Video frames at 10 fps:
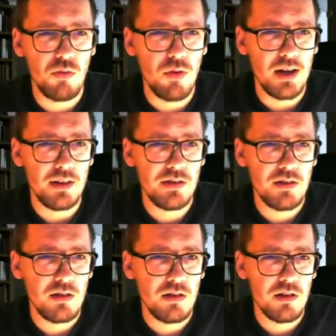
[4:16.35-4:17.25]
reds,
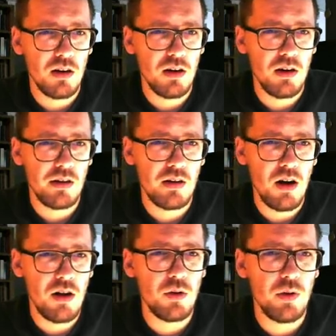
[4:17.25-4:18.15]
are
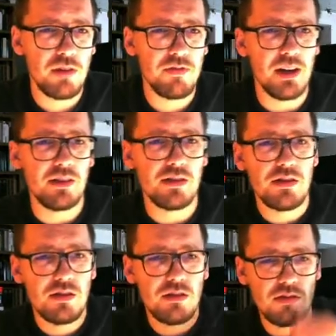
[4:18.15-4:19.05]
ongoing events.